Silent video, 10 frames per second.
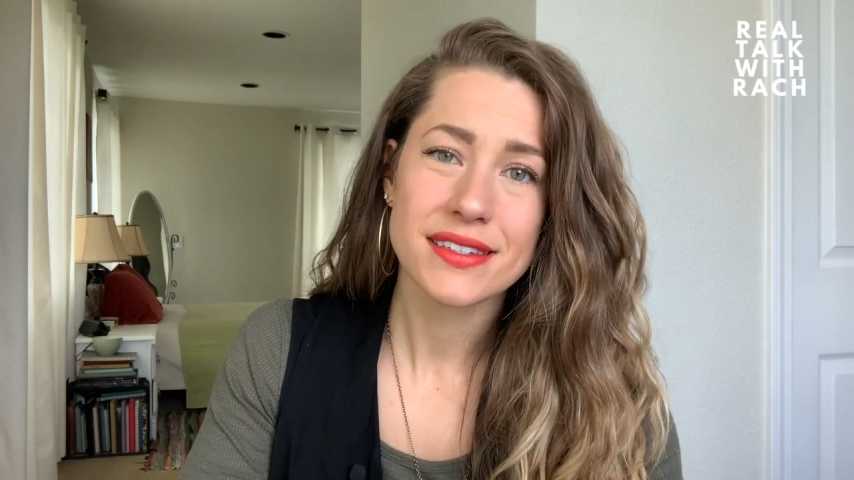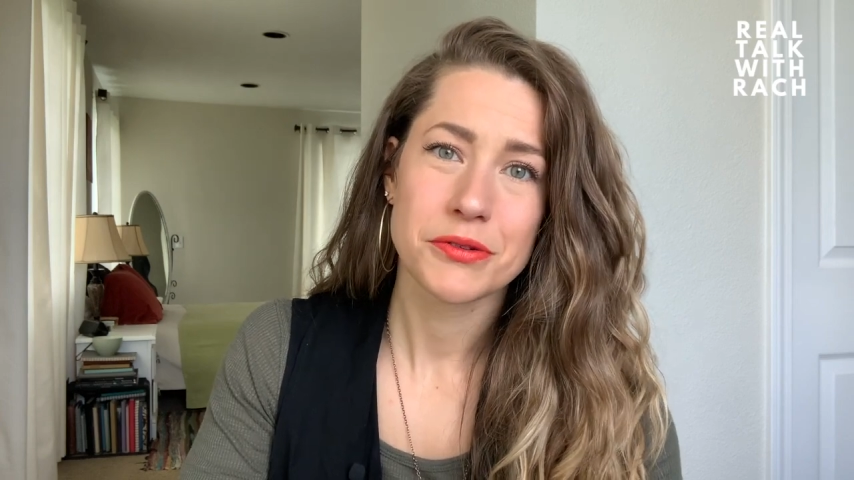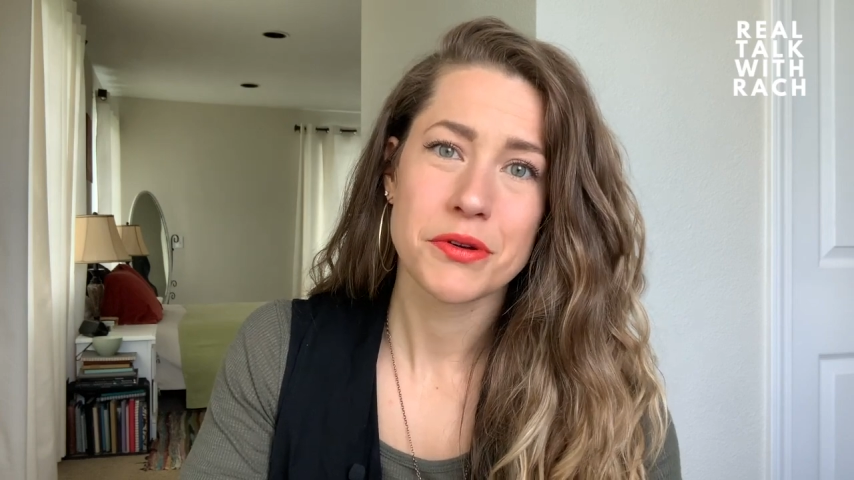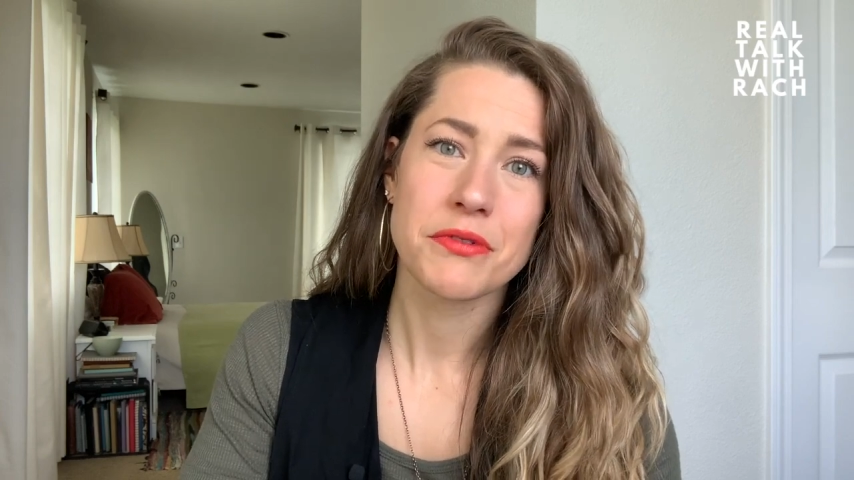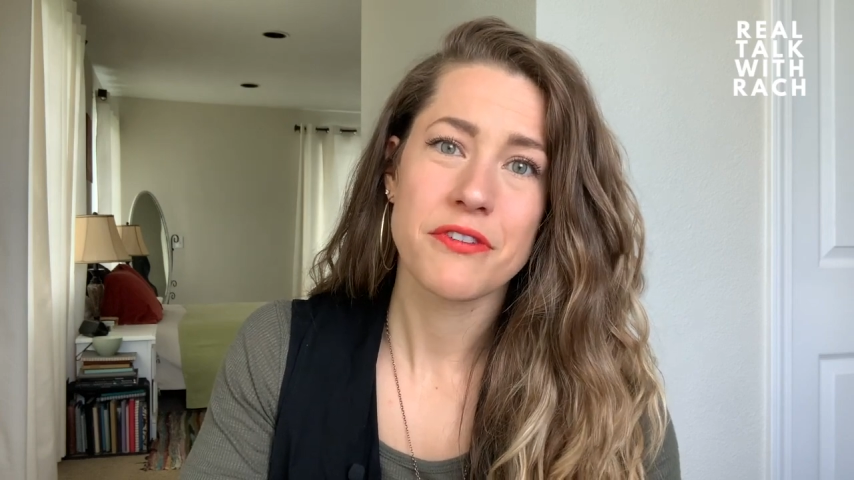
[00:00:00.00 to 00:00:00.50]

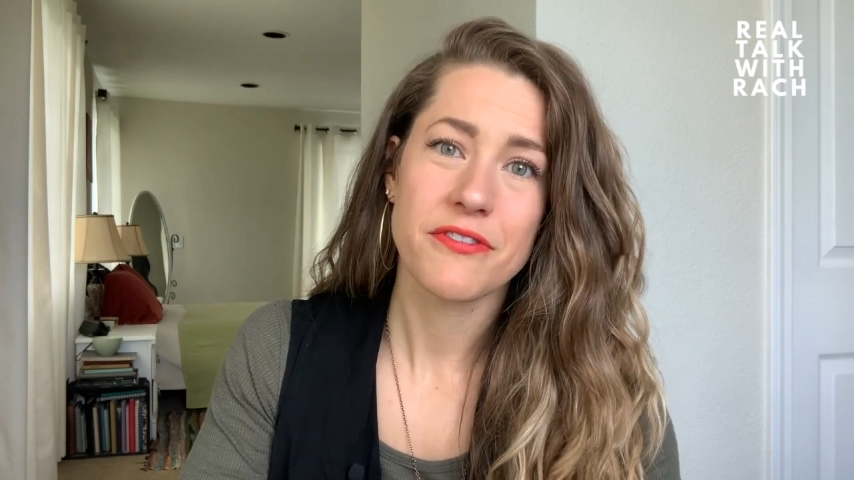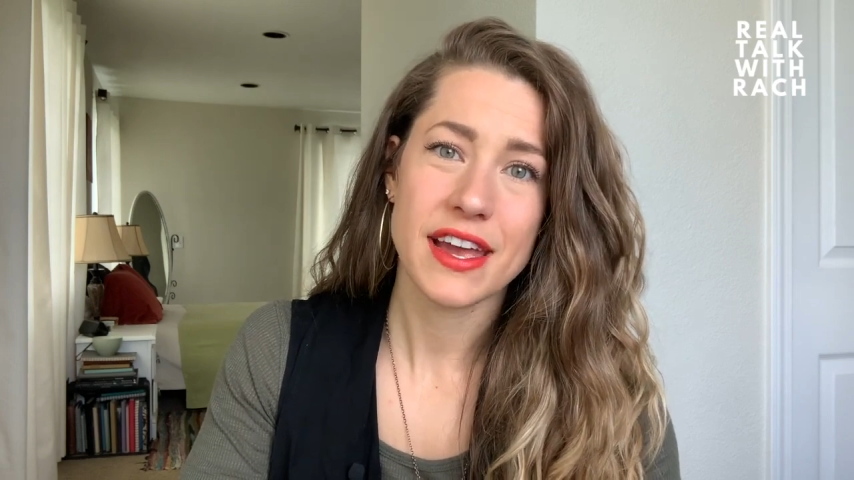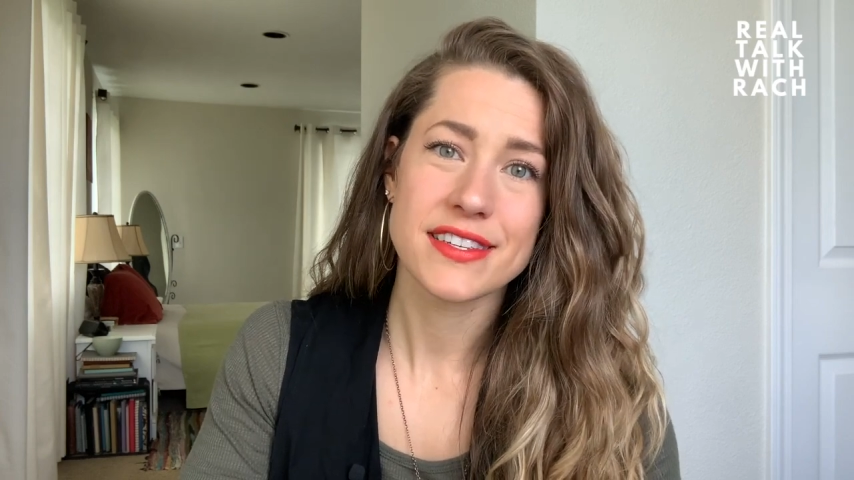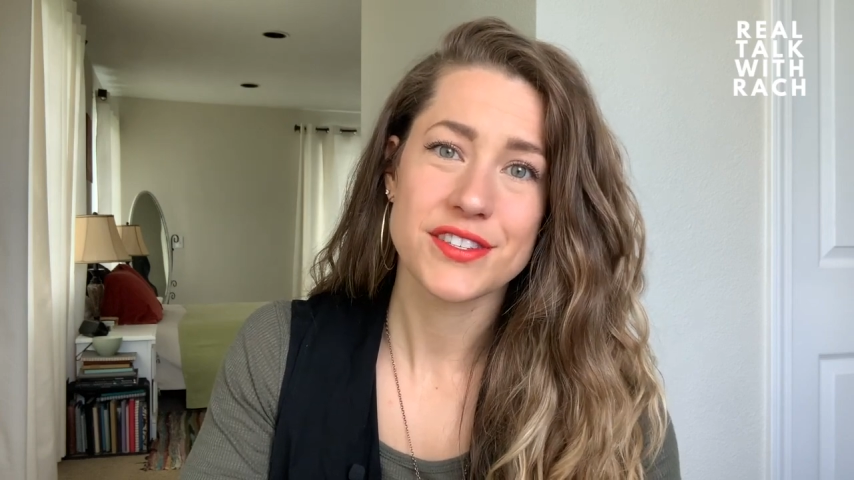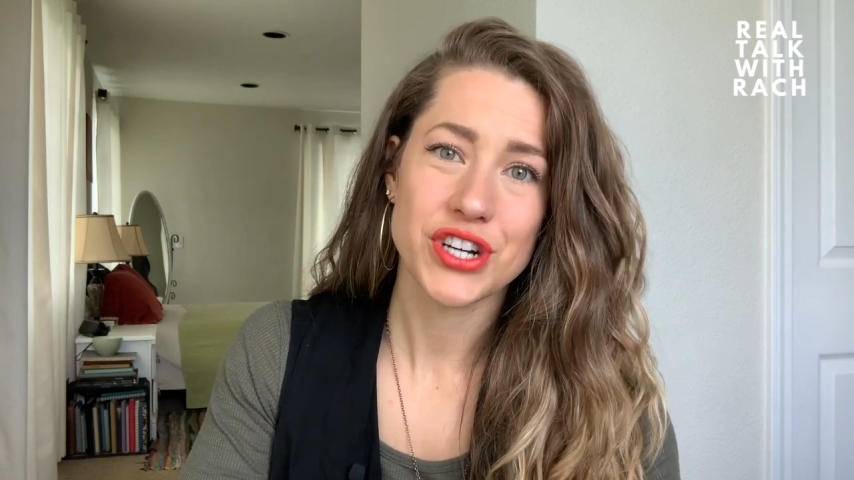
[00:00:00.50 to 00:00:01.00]
when we
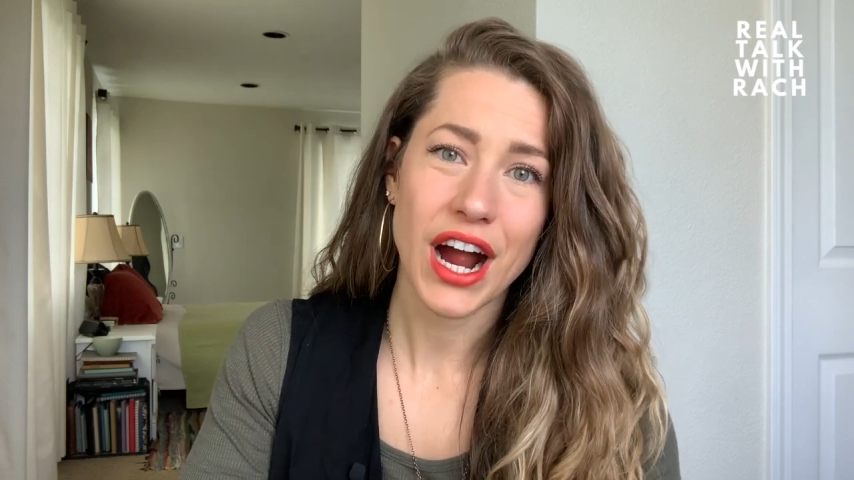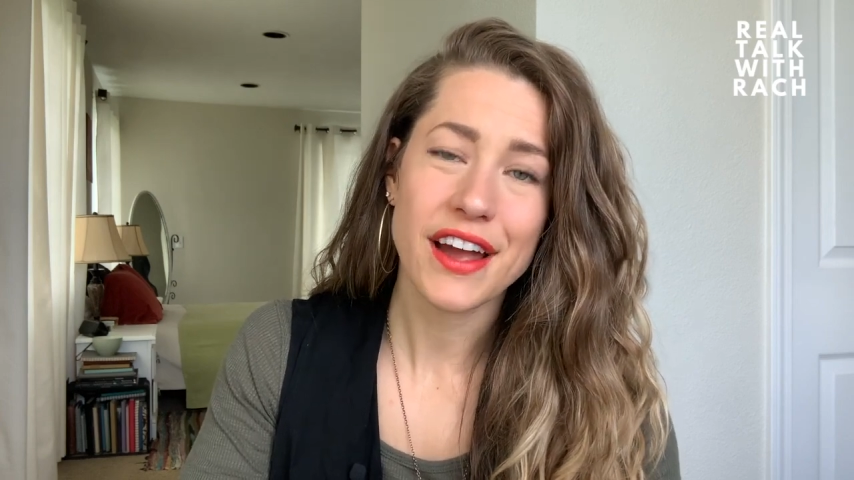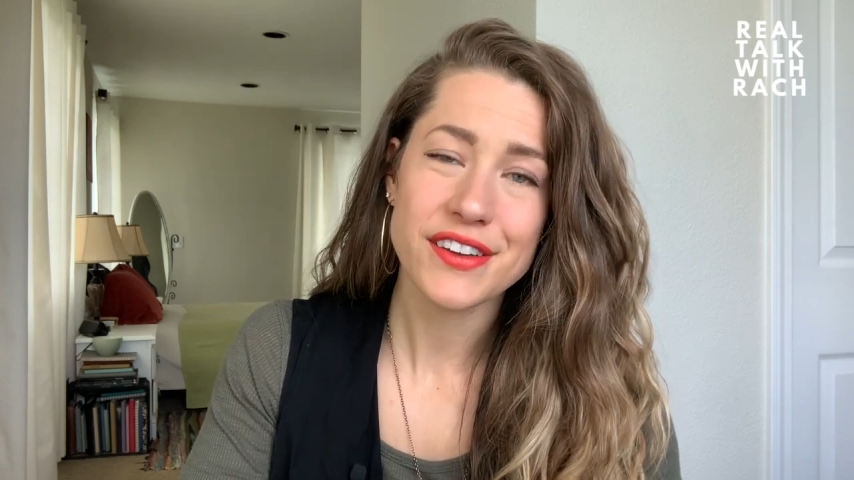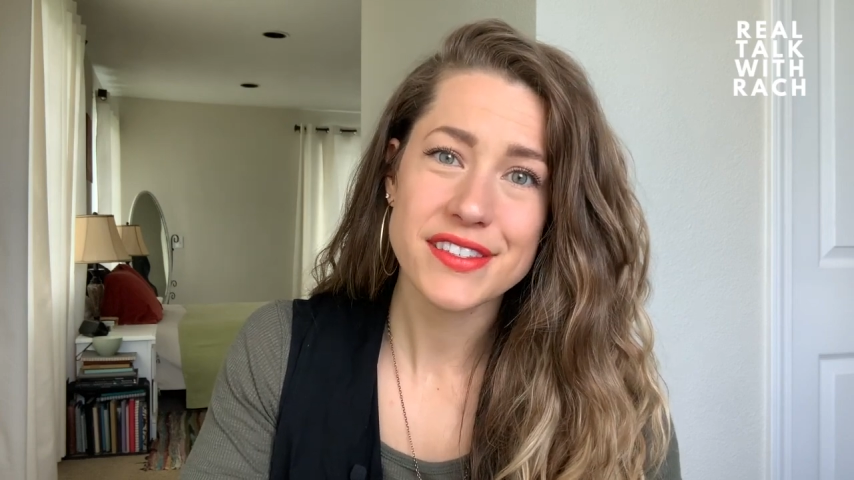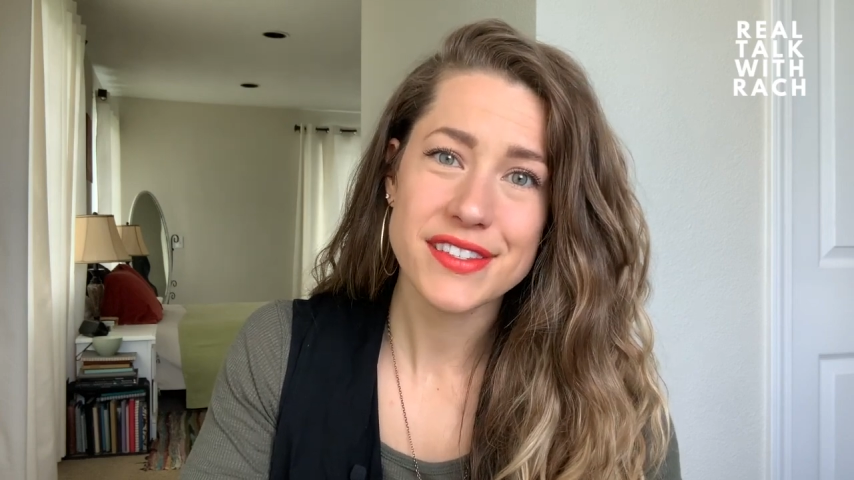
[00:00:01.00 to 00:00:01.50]
face
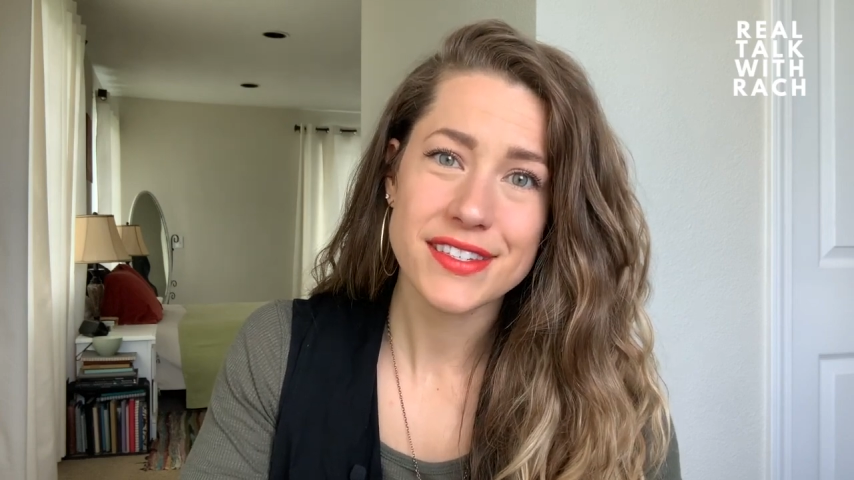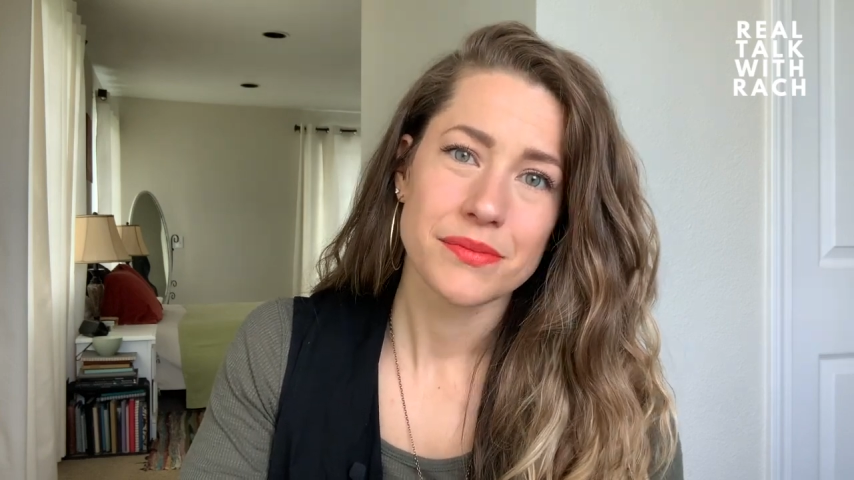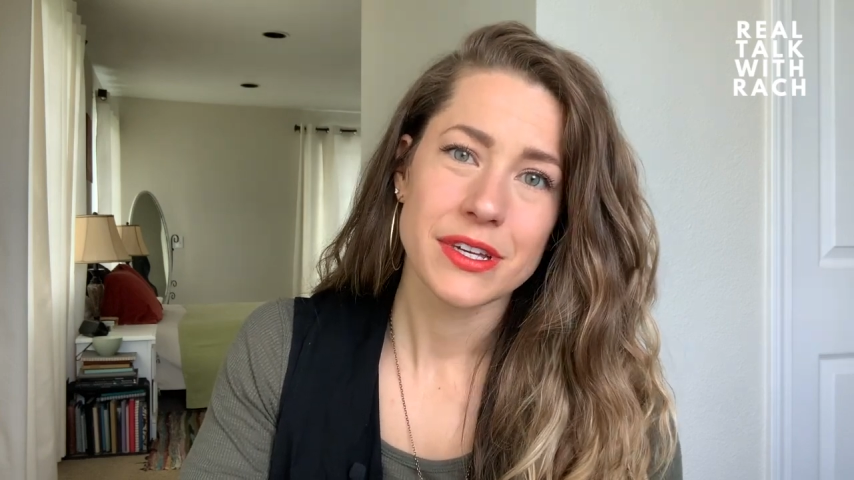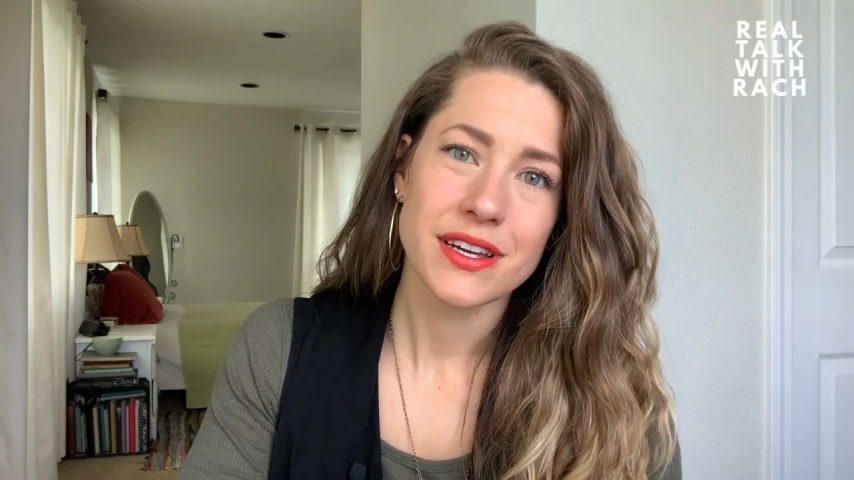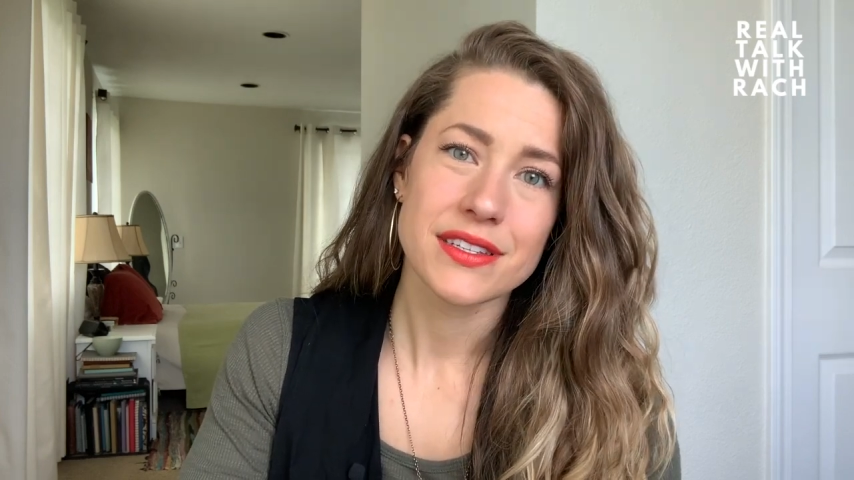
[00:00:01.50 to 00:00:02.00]
trials
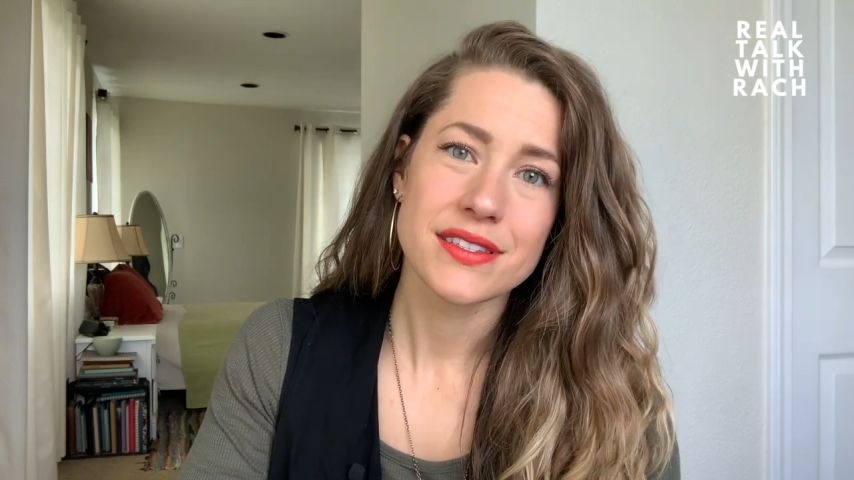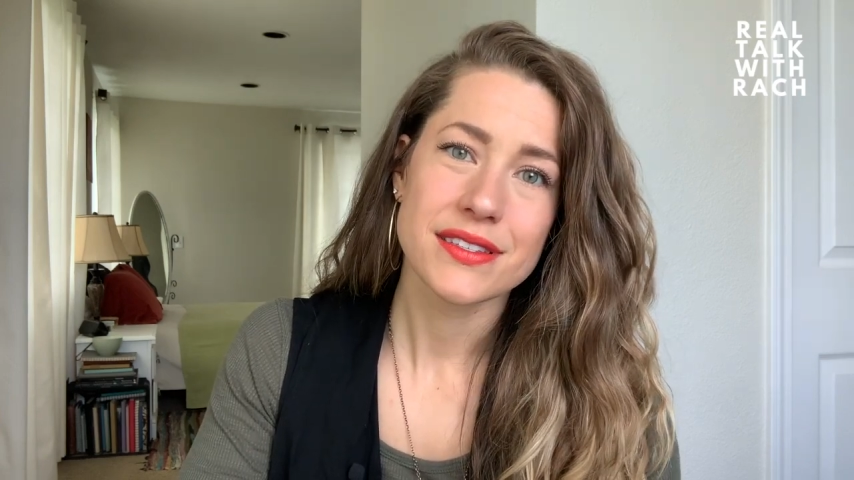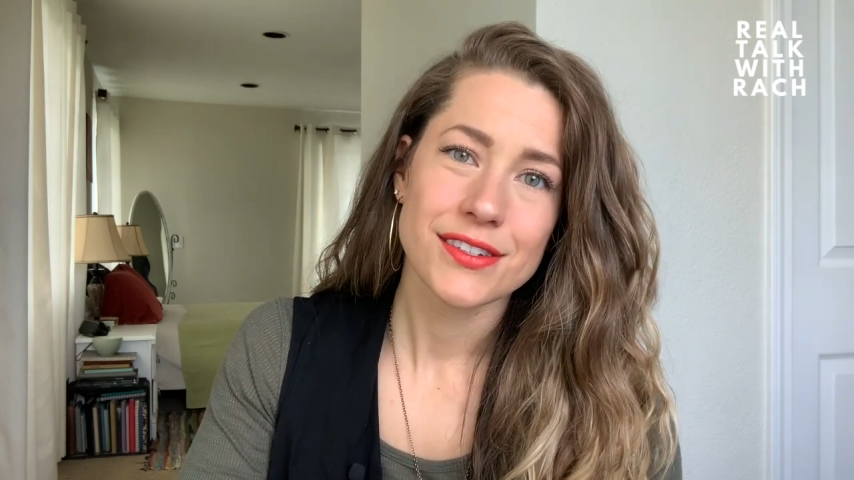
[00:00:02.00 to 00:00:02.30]
because